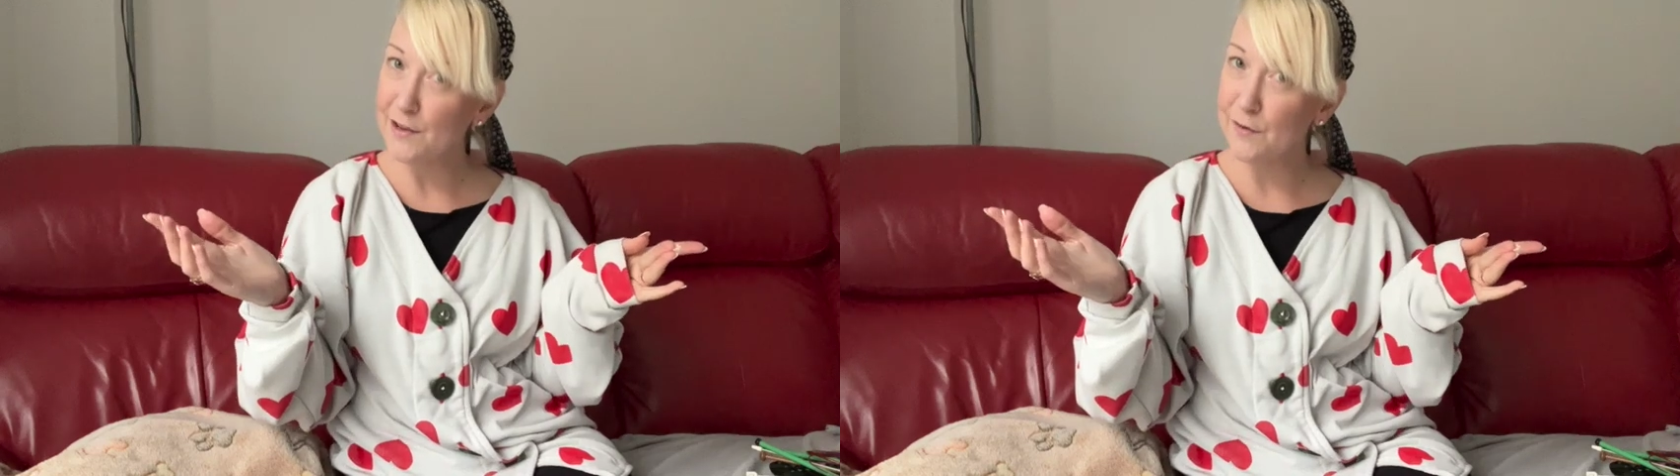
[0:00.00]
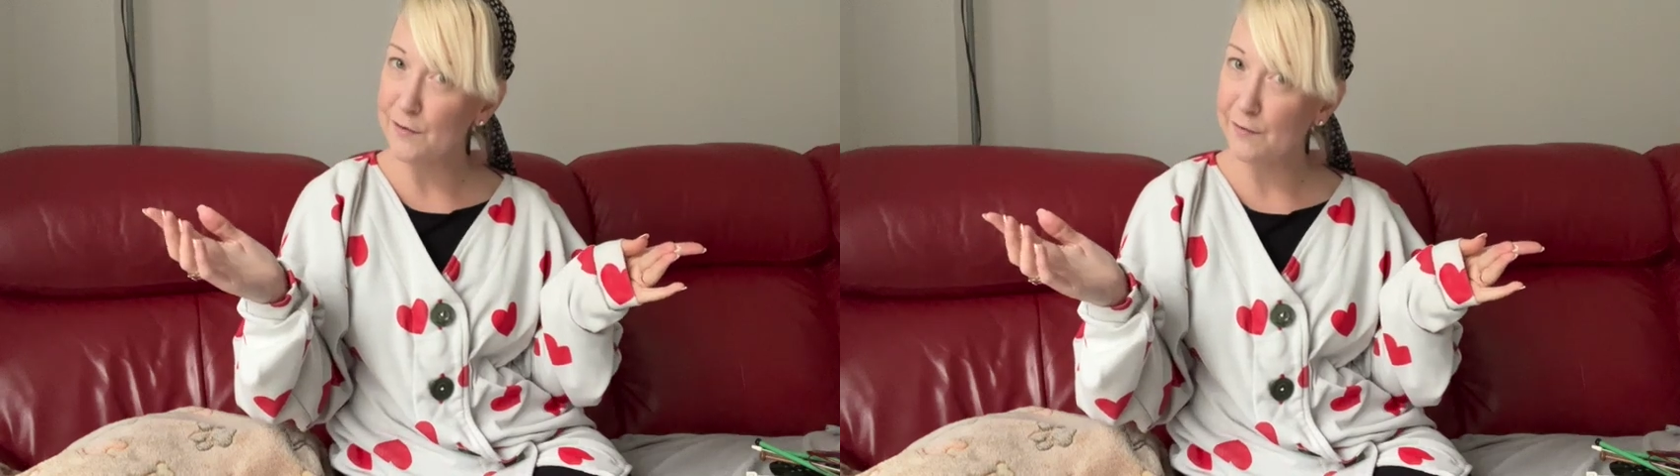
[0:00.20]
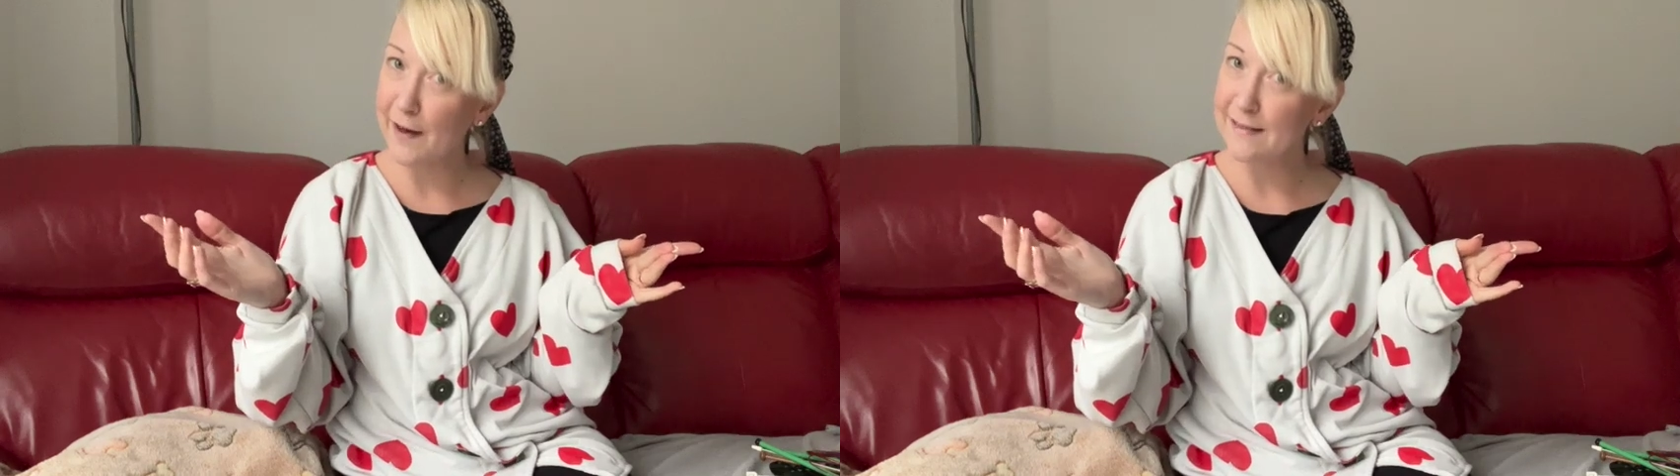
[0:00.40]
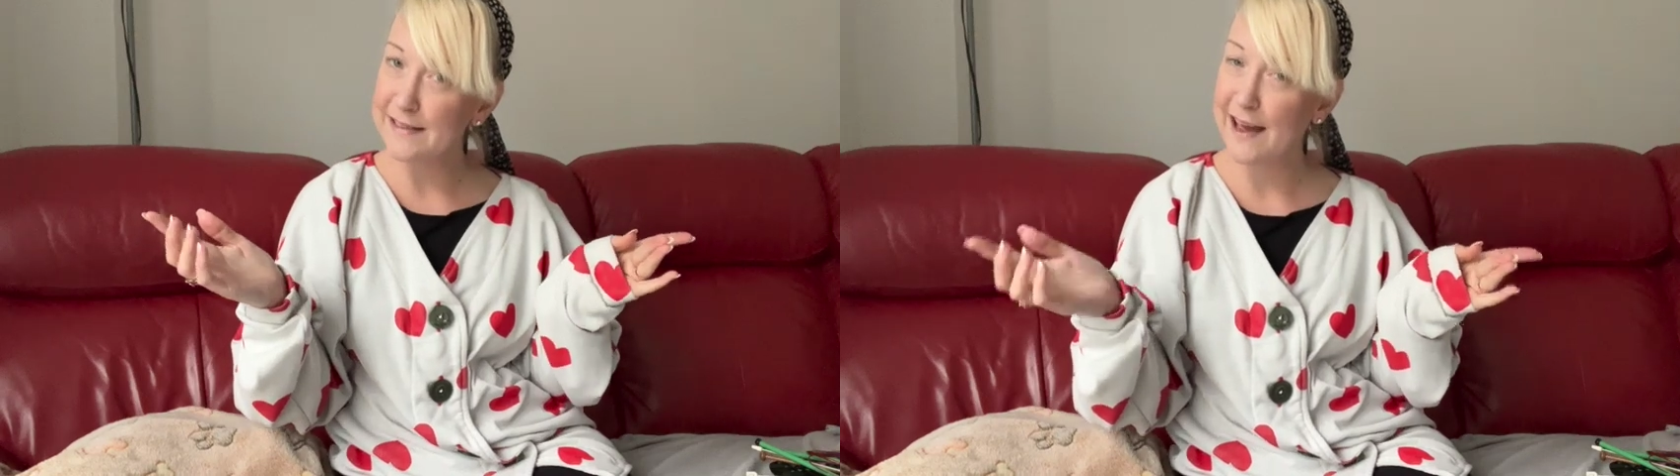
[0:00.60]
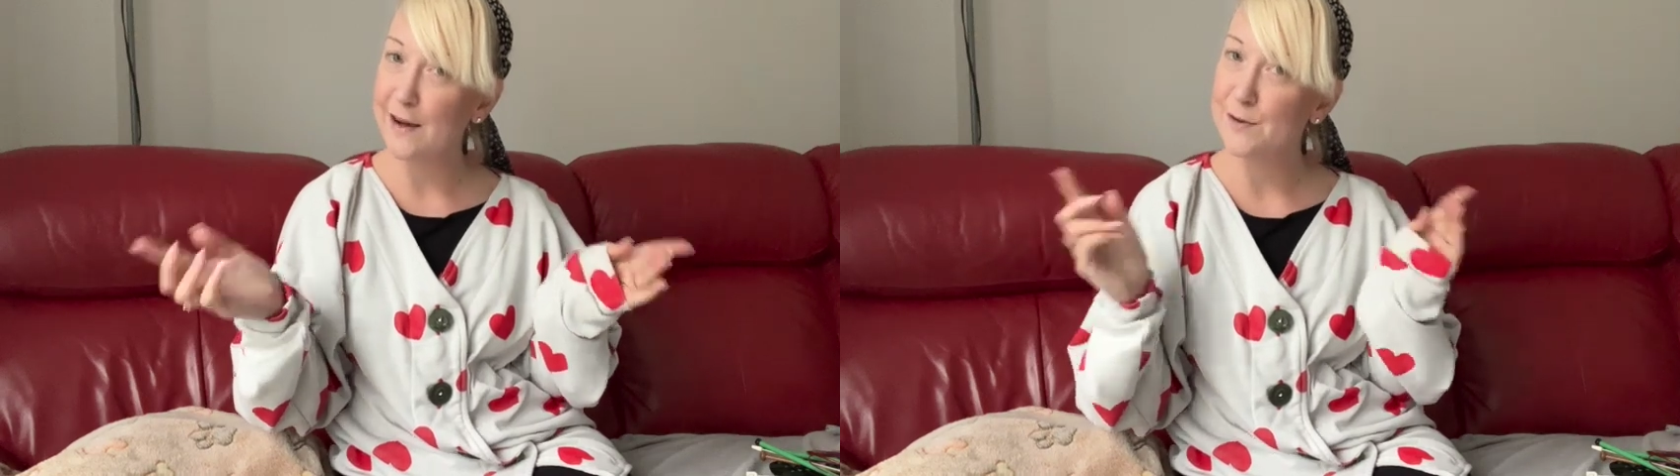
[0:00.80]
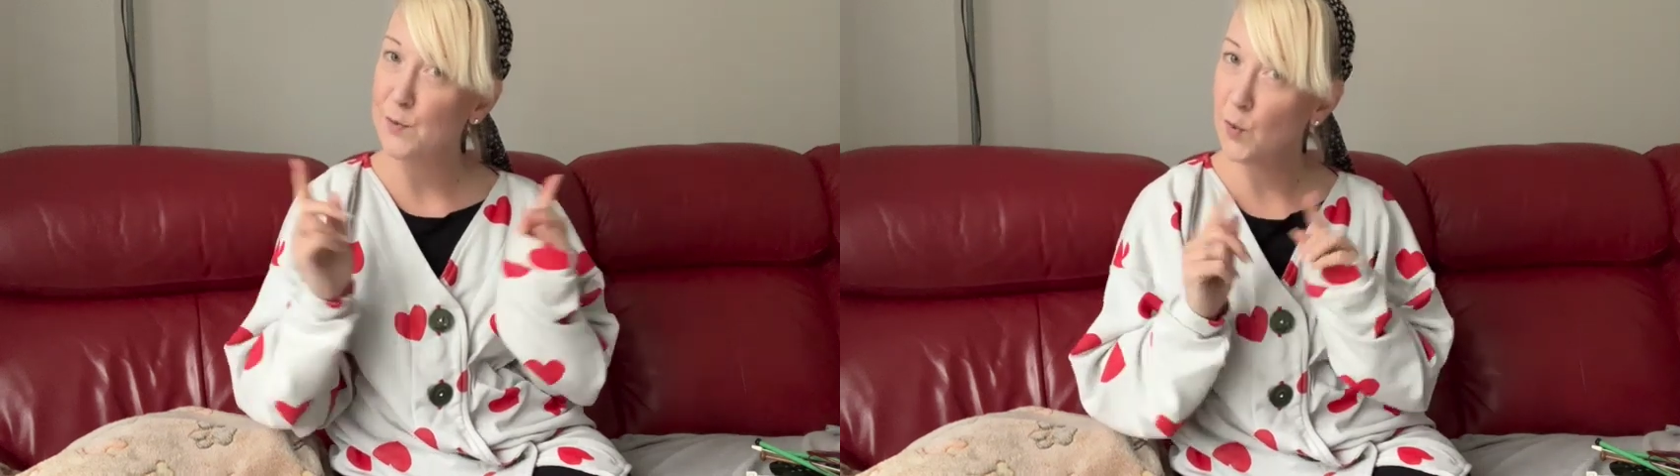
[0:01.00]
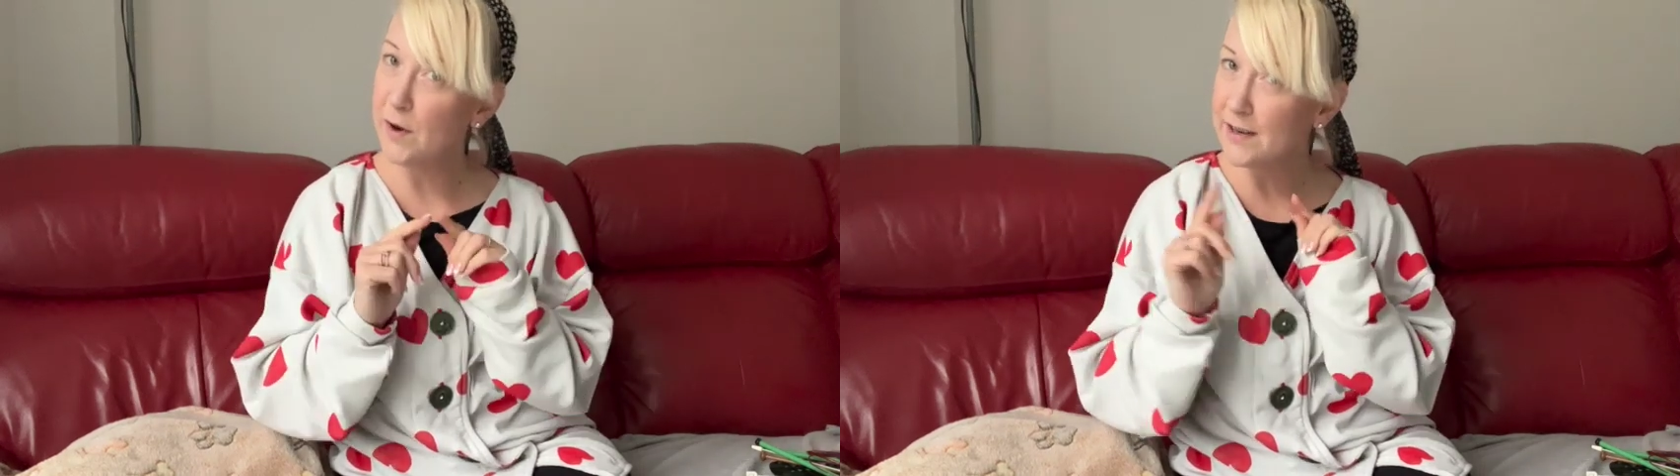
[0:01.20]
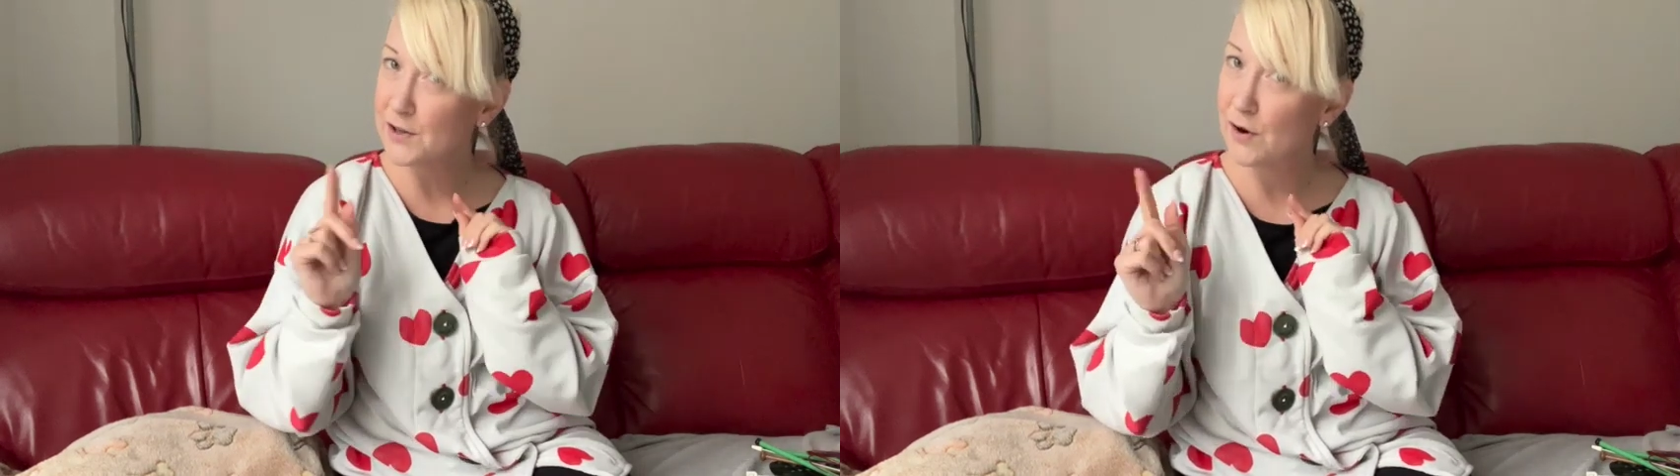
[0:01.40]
you've found out which